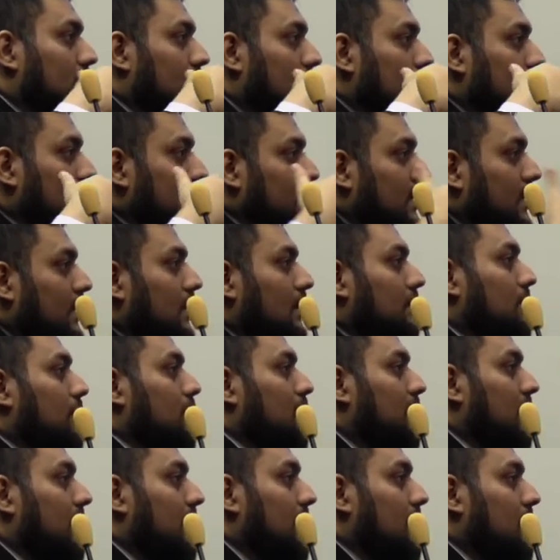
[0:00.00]

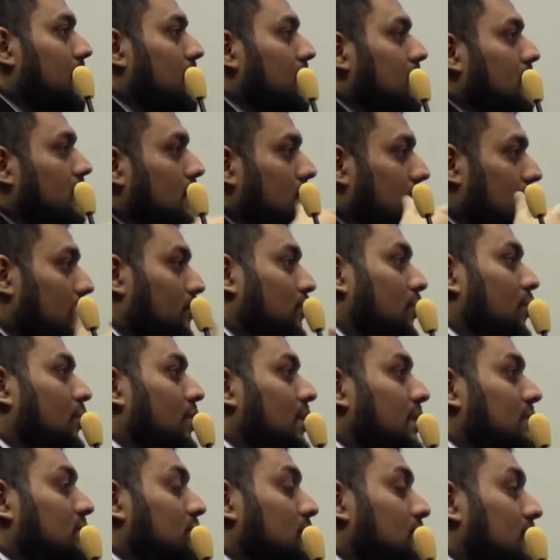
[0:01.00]
understandable by
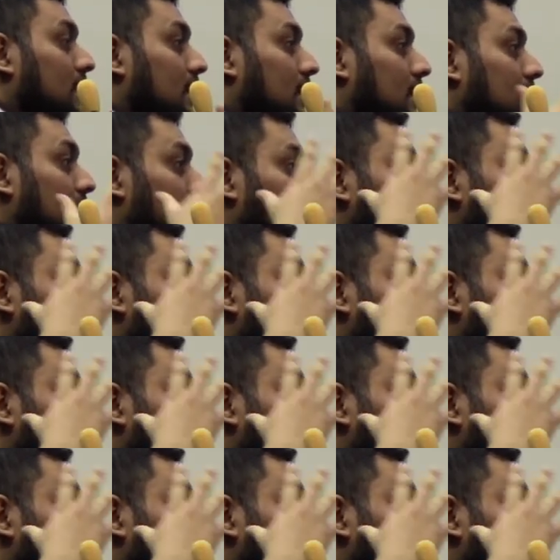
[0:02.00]
computer, so that